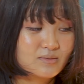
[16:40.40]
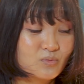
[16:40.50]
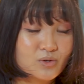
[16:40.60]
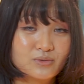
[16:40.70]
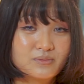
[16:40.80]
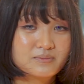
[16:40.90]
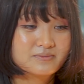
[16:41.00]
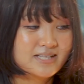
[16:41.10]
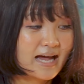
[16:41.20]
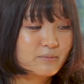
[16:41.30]
well,
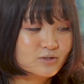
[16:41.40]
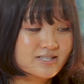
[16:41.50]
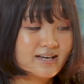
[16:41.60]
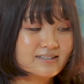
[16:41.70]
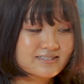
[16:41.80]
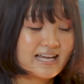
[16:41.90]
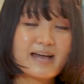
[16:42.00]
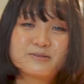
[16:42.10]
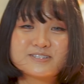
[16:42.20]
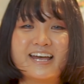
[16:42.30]
time will tell.
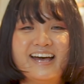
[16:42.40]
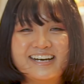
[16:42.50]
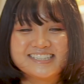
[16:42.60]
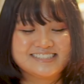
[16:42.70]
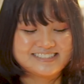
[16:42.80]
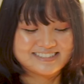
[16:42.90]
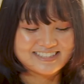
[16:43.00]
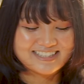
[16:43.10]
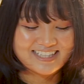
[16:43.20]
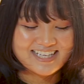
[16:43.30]
Time will tell.
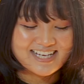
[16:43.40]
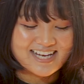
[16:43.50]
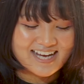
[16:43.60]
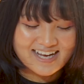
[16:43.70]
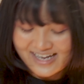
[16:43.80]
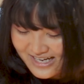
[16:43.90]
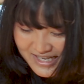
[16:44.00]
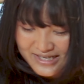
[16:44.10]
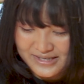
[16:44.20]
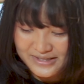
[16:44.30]

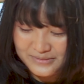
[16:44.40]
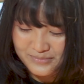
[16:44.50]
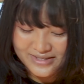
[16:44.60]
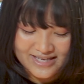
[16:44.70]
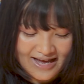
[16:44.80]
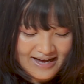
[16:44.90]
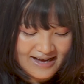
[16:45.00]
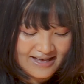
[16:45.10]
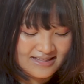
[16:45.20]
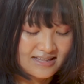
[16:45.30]
But
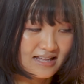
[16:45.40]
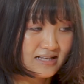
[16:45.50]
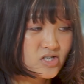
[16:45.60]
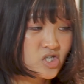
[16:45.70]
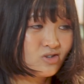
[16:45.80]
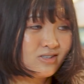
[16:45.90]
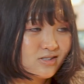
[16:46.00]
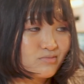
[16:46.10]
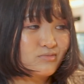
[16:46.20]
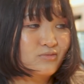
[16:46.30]
yeah, she
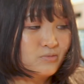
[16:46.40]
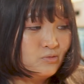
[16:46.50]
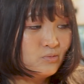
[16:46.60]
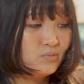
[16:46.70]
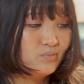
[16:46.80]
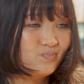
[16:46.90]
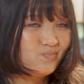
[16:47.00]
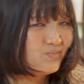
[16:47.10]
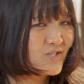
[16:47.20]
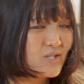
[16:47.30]
was
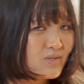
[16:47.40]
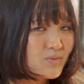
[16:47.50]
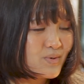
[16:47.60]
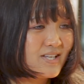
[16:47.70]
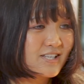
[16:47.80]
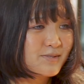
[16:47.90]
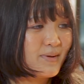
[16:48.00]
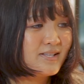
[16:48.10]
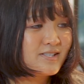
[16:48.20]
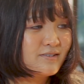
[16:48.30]
pretty
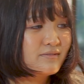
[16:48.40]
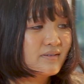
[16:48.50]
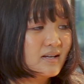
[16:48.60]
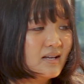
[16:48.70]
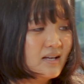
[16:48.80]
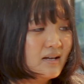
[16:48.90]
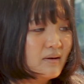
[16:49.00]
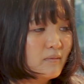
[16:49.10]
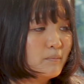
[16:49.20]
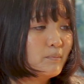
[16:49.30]
expensive
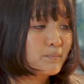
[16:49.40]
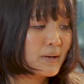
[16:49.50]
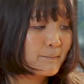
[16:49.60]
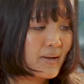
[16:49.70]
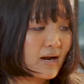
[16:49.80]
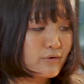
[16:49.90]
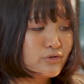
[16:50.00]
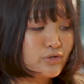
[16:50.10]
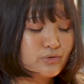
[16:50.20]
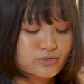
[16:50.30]

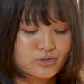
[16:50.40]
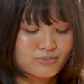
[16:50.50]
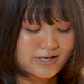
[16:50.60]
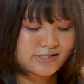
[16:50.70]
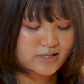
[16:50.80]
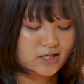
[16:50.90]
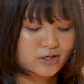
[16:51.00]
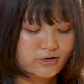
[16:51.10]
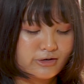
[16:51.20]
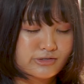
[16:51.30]
compared to the rest of the
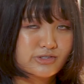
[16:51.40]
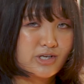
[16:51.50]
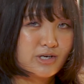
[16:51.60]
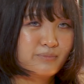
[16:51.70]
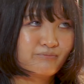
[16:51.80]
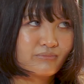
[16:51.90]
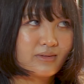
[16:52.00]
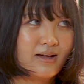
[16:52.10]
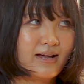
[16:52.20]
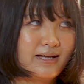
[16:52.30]
girls, so
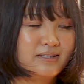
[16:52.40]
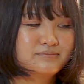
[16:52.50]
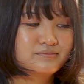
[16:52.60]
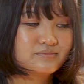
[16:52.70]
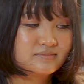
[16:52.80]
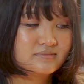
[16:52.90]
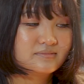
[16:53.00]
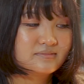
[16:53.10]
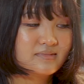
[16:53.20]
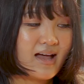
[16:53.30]
I
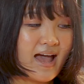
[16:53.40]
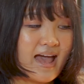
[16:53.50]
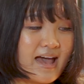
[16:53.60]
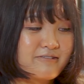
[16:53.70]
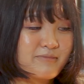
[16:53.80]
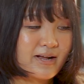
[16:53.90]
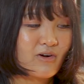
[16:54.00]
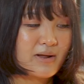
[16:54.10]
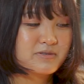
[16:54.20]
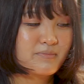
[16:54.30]
have my
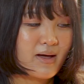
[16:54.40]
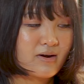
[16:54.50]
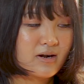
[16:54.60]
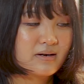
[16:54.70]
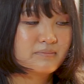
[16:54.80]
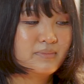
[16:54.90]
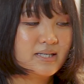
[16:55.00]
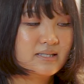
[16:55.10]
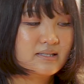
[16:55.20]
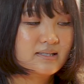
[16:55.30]
gripes about her,
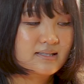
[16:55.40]
but